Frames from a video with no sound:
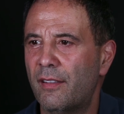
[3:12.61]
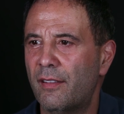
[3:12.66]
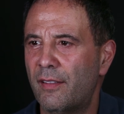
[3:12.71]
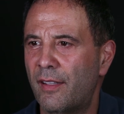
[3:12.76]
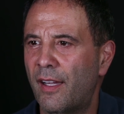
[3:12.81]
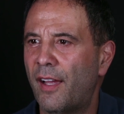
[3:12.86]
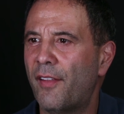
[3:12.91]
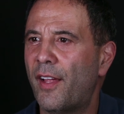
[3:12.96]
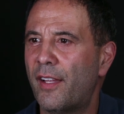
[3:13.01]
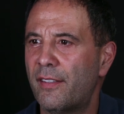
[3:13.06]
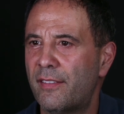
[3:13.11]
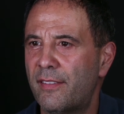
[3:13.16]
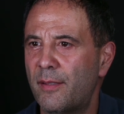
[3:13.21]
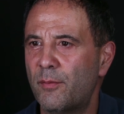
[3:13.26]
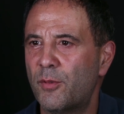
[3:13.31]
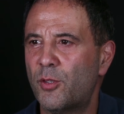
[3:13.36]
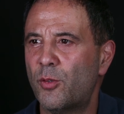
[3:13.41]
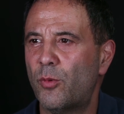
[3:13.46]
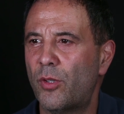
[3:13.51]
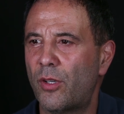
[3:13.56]
yeah, that
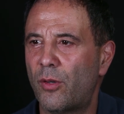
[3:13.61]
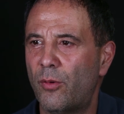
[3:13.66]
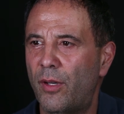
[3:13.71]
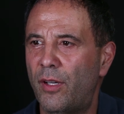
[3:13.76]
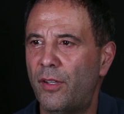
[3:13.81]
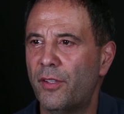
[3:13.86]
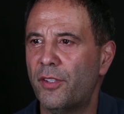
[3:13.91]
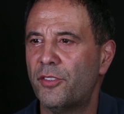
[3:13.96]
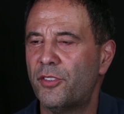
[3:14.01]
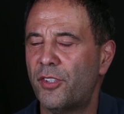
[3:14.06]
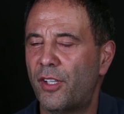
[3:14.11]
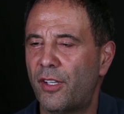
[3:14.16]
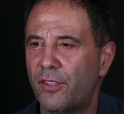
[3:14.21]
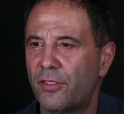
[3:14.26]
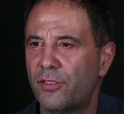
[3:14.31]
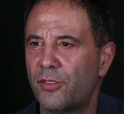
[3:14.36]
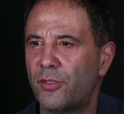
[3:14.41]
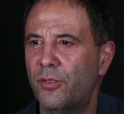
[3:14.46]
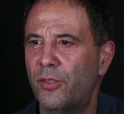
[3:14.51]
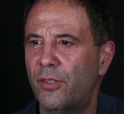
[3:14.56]
seems to work well in a charter
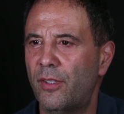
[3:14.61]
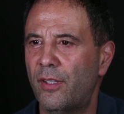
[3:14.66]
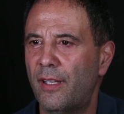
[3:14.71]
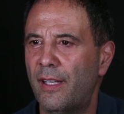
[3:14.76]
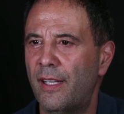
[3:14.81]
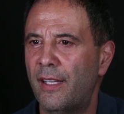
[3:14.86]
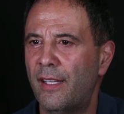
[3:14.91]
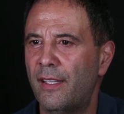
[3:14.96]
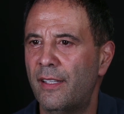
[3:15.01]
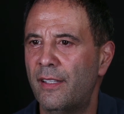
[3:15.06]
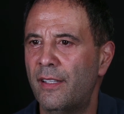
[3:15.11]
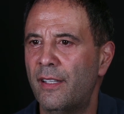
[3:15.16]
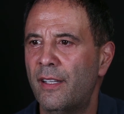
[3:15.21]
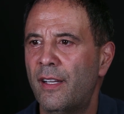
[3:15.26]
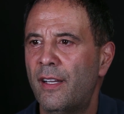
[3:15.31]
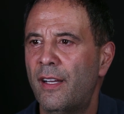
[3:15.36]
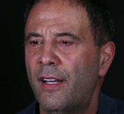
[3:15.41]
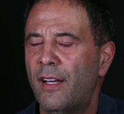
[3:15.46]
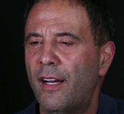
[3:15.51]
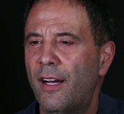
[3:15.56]
school. And
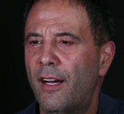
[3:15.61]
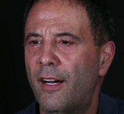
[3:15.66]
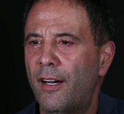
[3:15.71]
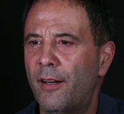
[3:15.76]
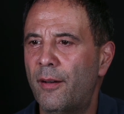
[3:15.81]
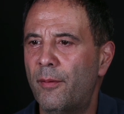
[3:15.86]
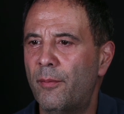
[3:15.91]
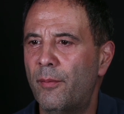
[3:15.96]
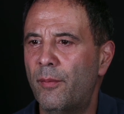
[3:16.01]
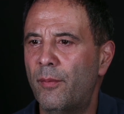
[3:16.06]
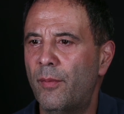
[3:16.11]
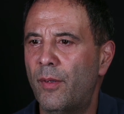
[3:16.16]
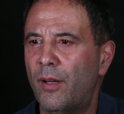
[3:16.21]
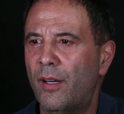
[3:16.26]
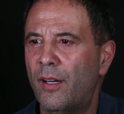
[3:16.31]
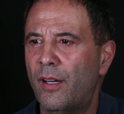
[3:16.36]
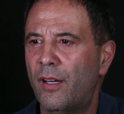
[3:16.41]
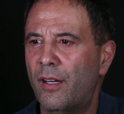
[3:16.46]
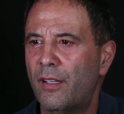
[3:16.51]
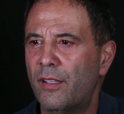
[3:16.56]

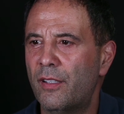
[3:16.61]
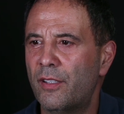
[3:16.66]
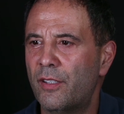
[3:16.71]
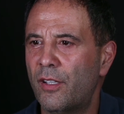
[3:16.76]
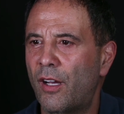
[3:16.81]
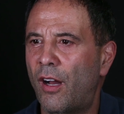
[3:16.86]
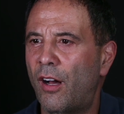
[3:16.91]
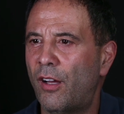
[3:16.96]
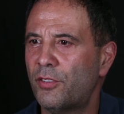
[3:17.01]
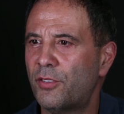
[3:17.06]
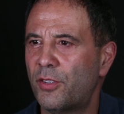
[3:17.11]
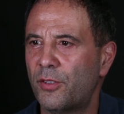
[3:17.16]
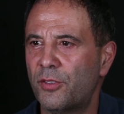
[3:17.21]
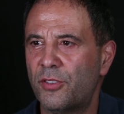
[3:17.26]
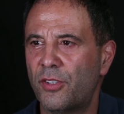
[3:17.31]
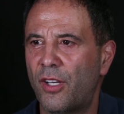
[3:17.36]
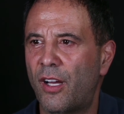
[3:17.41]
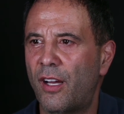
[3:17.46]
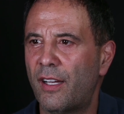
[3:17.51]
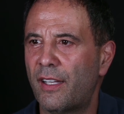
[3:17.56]
also
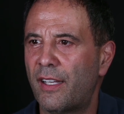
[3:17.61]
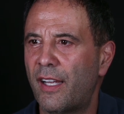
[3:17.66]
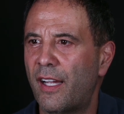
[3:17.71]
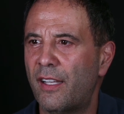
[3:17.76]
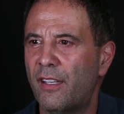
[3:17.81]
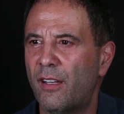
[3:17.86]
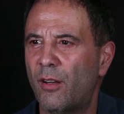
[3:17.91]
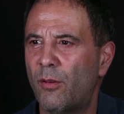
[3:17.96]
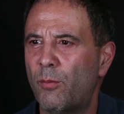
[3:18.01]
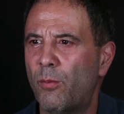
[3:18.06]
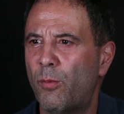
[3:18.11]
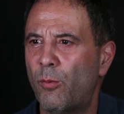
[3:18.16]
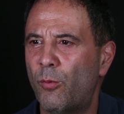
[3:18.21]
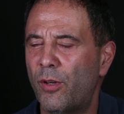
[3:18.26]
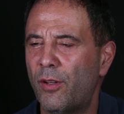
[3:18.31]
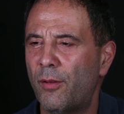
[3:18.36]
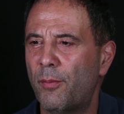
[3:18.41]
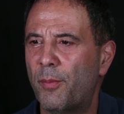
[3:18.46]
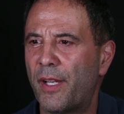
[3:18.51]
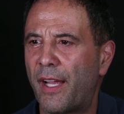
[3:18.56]
saw, again, a
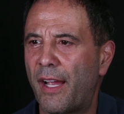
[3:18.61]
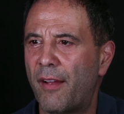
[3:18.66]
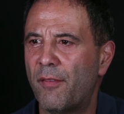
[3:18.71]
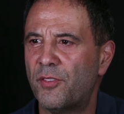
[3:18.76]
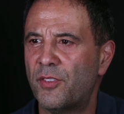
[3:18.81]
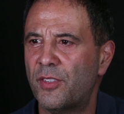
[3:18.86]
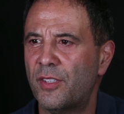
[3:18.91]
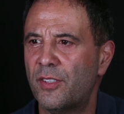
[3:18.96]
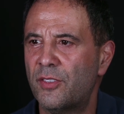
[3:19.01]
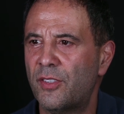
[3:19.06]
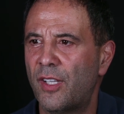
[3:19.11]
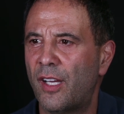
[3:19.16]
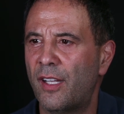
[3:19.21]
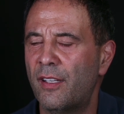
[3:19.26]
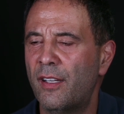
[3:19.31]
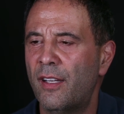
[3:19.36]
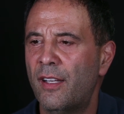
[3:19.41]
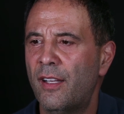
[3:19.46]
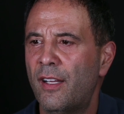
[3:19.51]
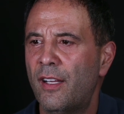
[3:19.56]
real big emphasis
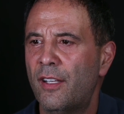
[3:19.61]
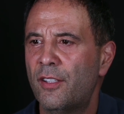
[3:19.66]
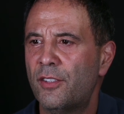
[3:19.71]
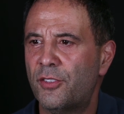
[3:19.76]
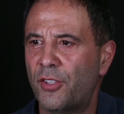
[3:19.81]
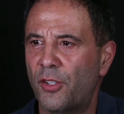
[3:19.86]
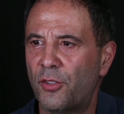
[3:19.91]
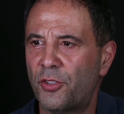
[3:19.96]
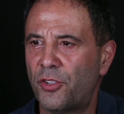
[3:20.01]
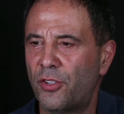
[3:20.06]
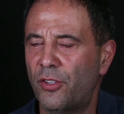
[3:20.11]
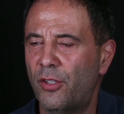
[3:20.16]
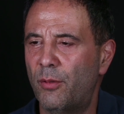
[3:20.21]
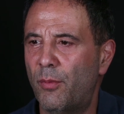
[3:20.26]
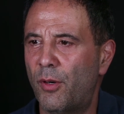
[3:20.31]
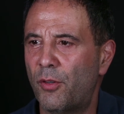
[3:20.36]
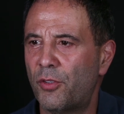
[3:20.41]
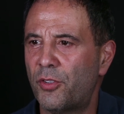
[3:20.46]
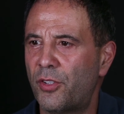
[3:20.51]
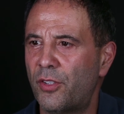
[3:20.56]
on social
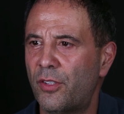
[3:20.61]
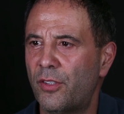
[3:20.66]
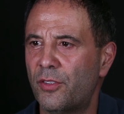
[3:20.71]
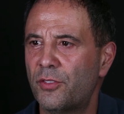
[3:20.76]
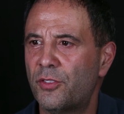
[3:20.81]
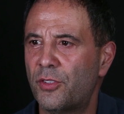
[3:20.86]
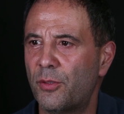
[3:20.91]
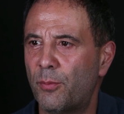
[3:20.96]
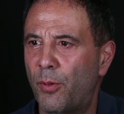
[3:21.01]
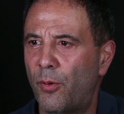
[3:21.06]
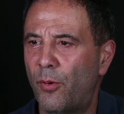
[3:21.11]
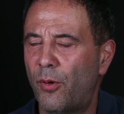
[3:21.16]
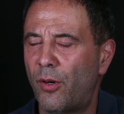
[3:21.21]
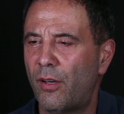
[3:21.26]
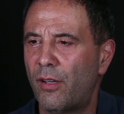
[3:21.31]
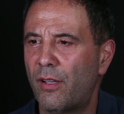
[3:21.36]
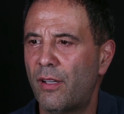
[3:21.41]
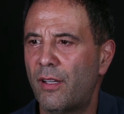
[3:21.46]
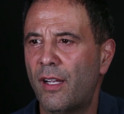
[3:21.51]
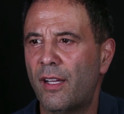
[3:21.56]
emotional
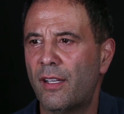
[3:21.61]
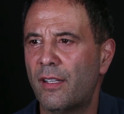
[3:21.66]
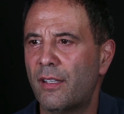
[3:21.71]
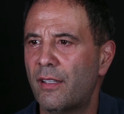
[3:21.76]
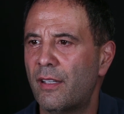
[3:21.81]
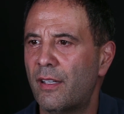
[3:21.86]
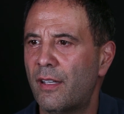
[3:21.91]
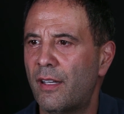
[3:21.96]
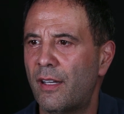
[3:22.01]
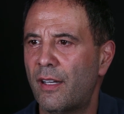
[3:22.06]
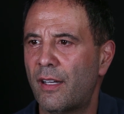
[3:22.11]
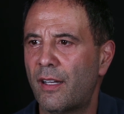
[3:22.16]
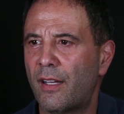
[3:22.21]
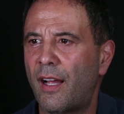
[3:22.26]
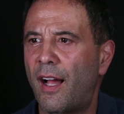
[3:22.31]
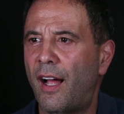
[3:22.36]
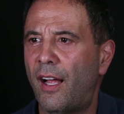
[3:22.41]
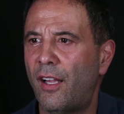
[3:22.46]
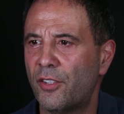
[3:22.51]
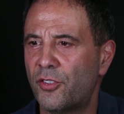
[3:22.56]
support and
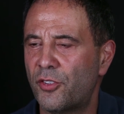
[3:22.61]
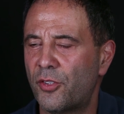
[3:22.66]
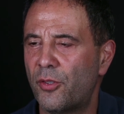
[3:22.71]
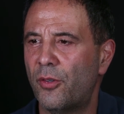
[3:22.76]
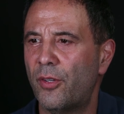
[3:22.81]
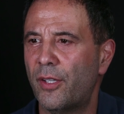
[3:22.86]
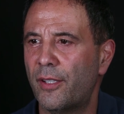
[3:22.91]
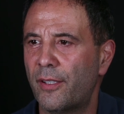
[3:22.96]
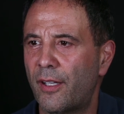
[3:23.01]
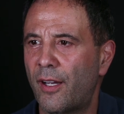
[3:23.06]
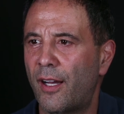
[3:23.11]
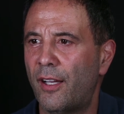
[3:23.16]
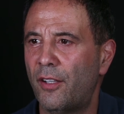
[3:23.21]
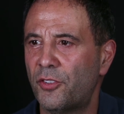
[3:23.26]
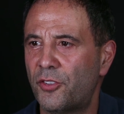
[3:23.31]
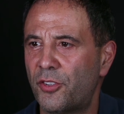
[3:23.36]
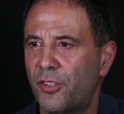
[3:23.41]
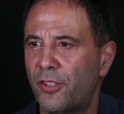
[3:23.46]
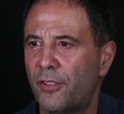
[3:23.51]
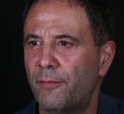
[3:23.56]
college-going
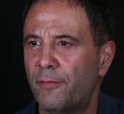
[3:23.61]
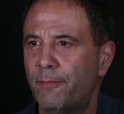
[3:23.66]
culture.